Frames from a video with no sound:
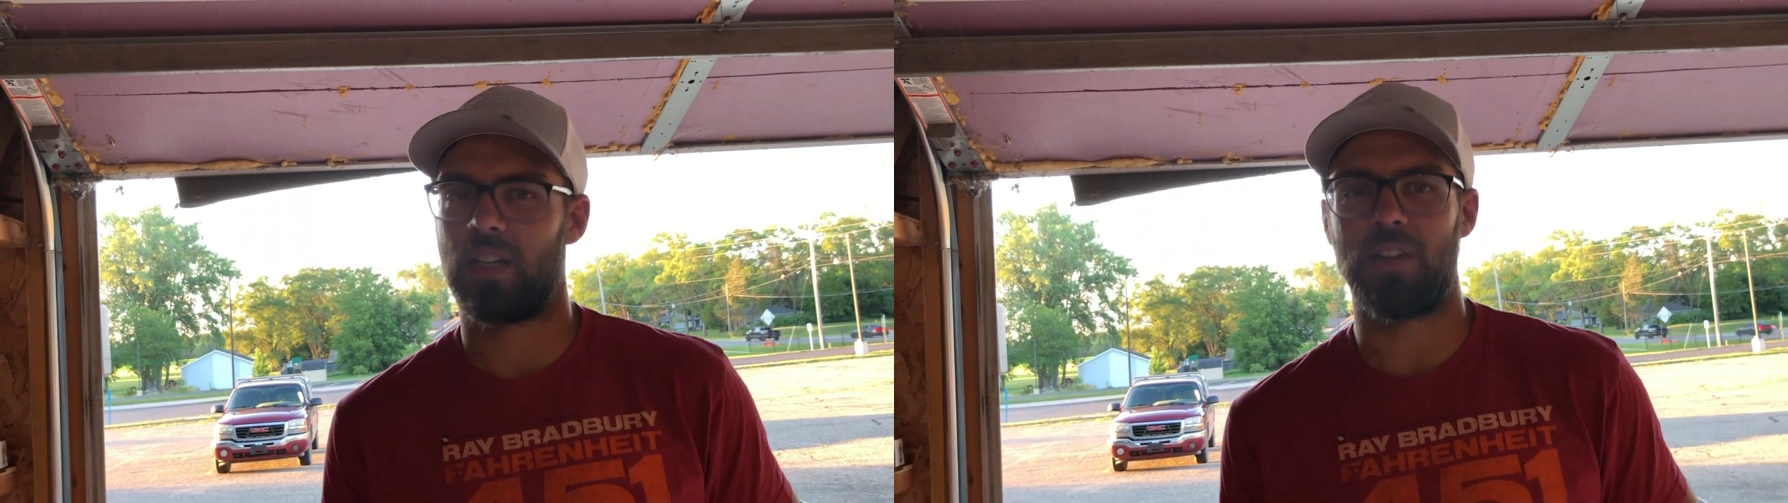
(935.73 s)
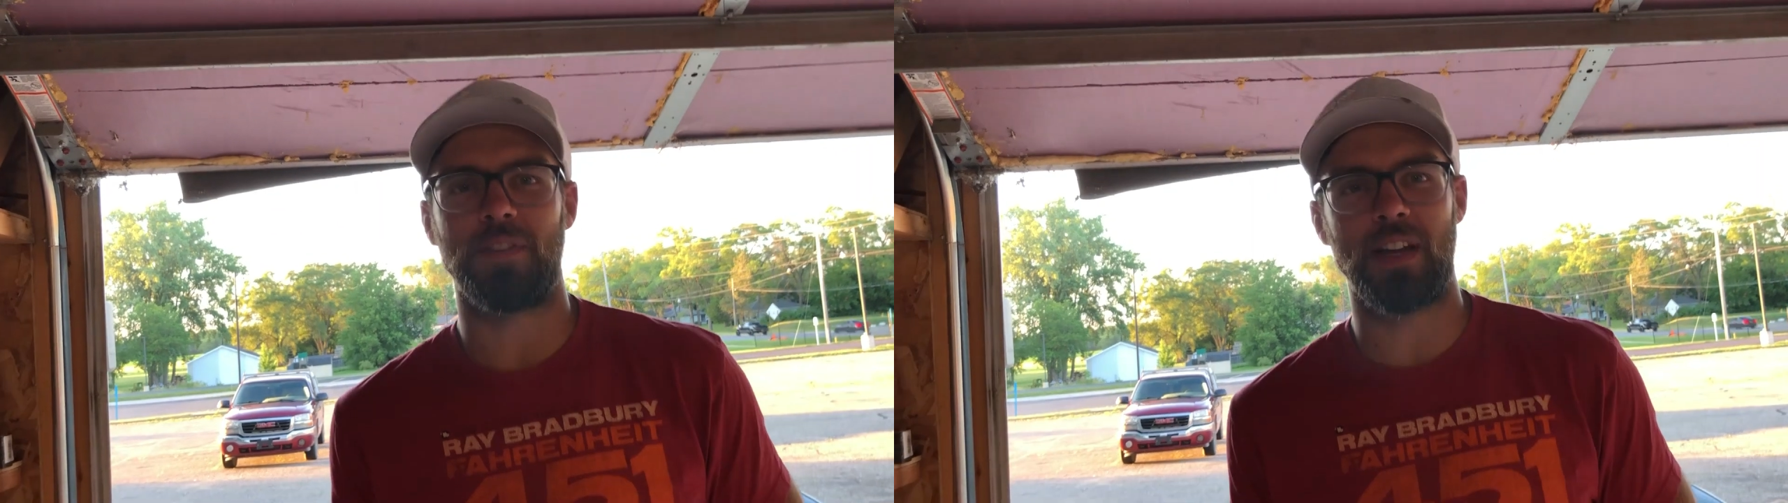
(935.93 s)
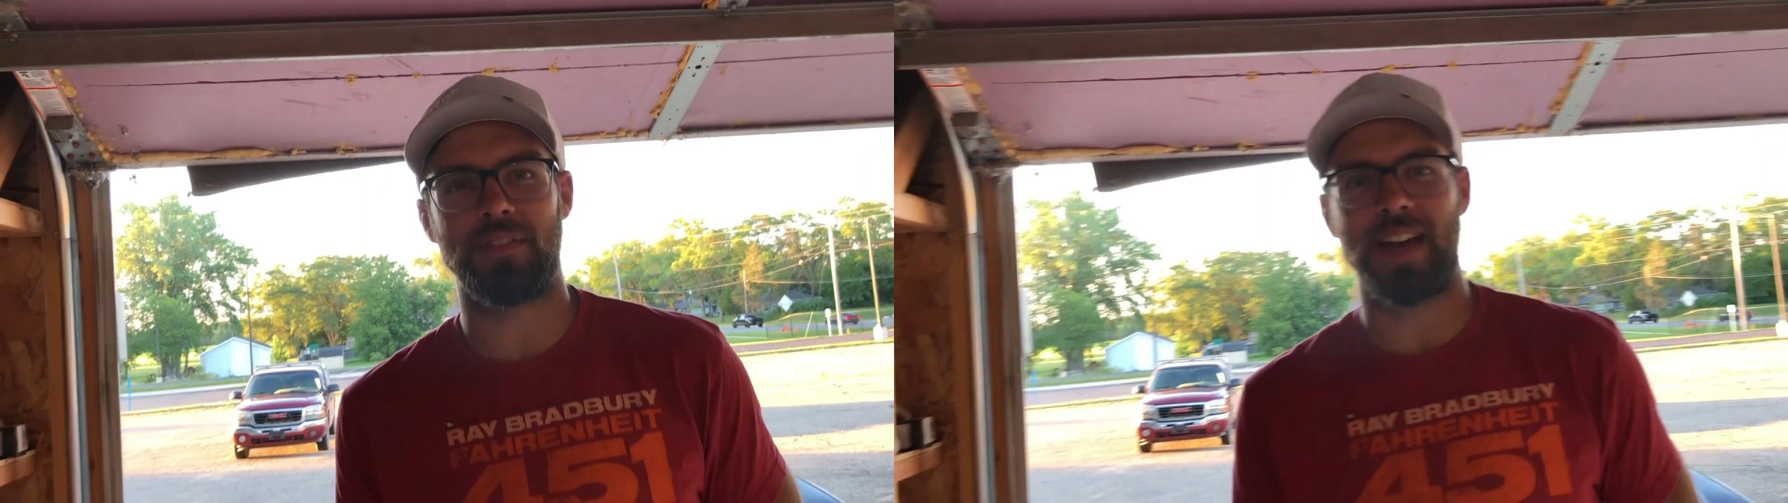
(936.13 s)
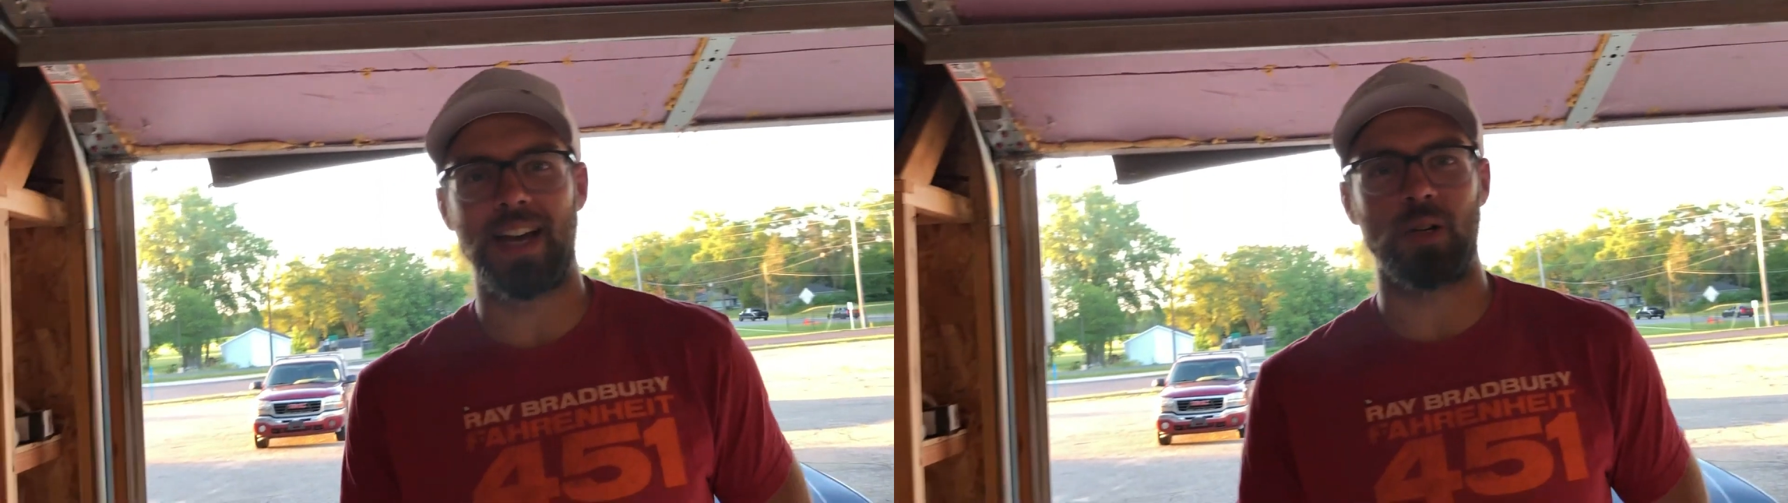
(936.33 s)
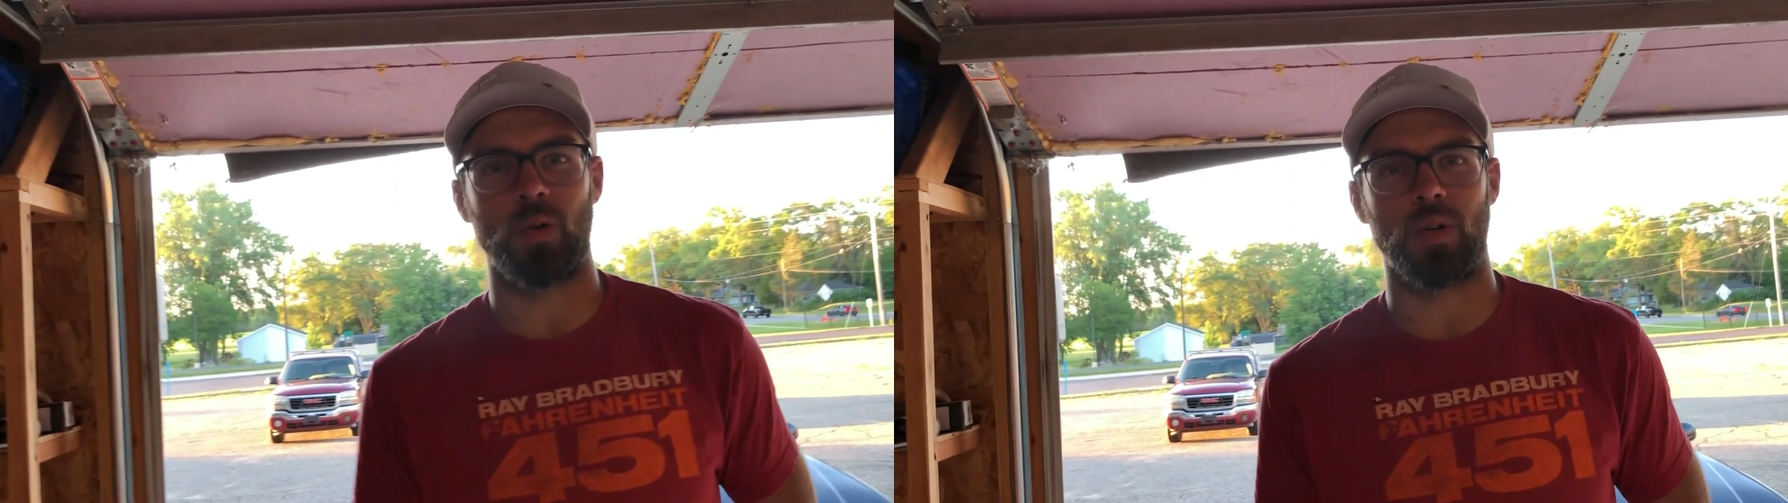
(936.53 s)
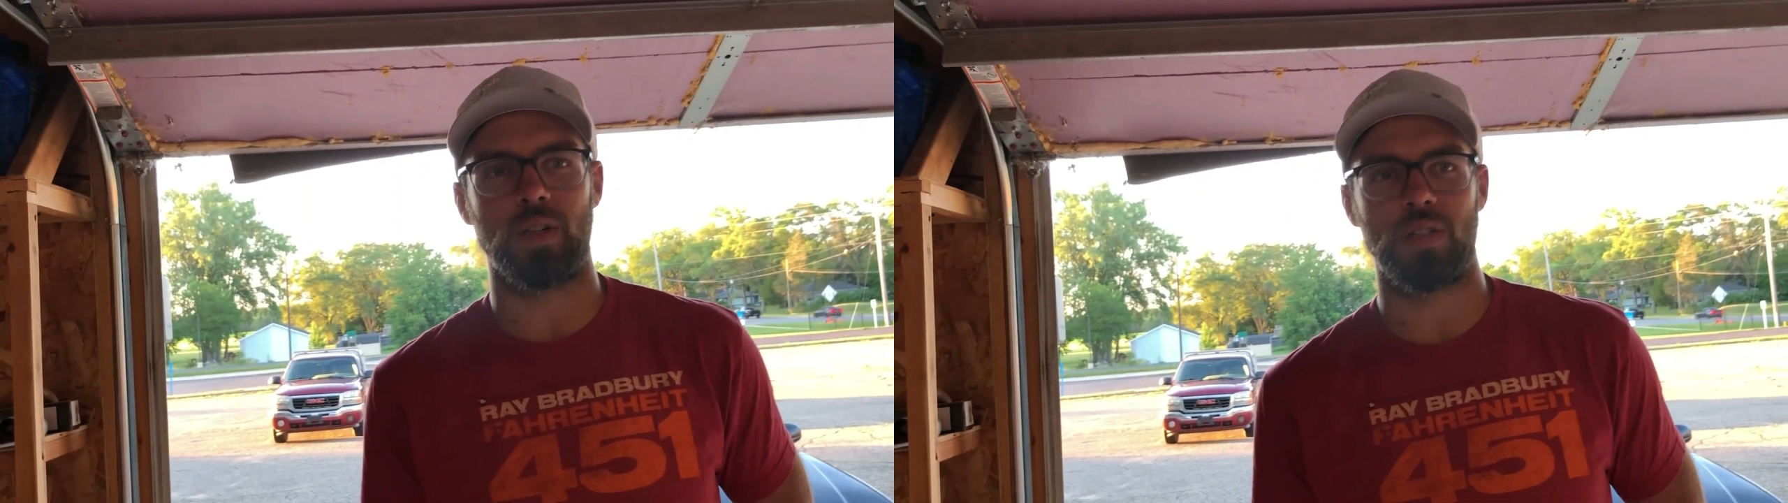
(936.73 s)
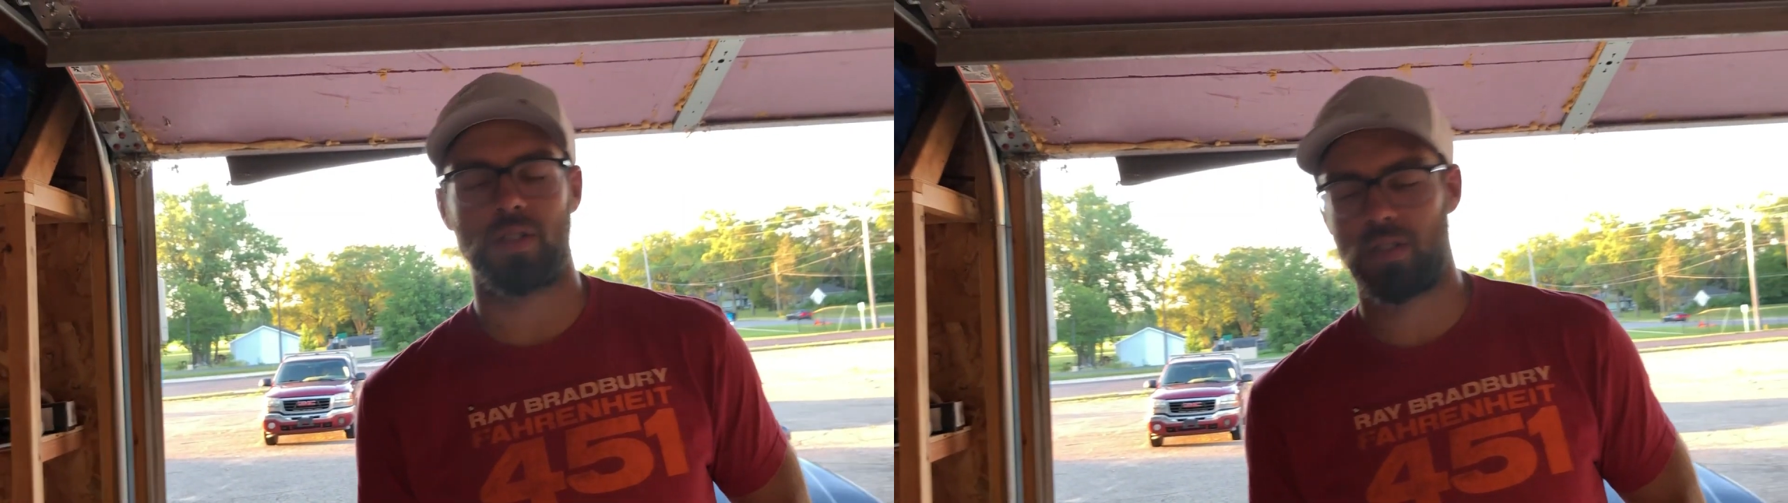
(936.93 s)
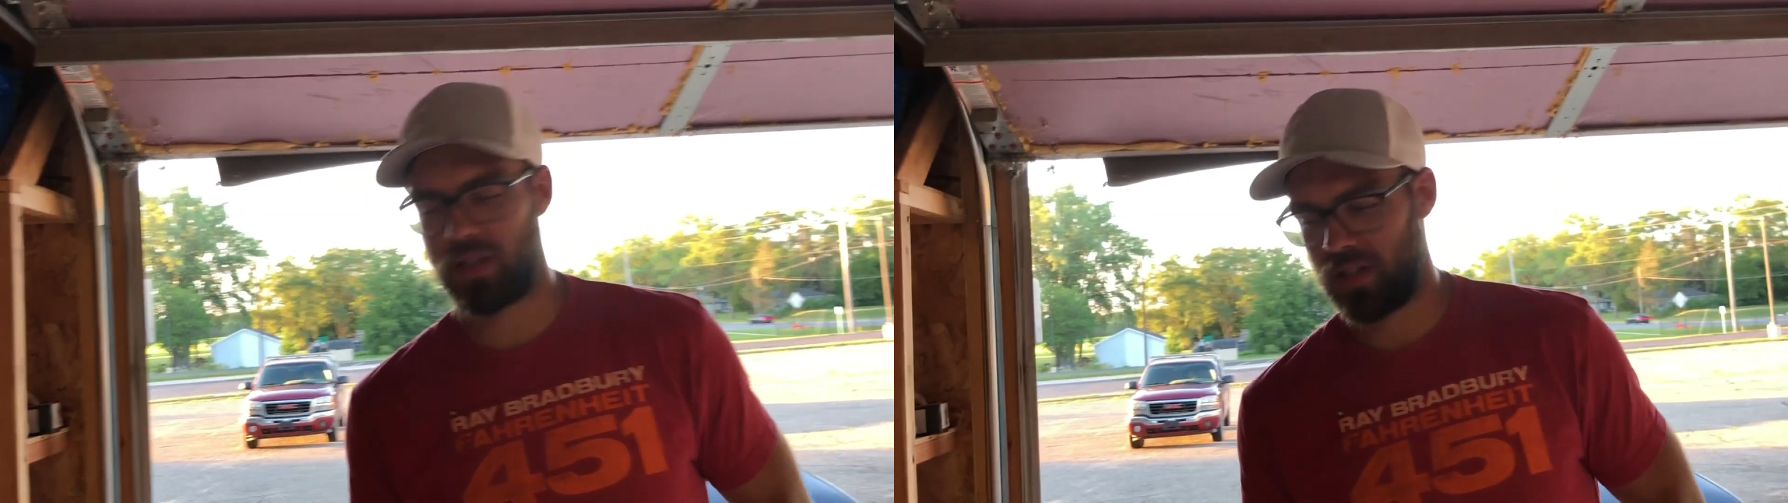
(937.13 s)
if life had horns.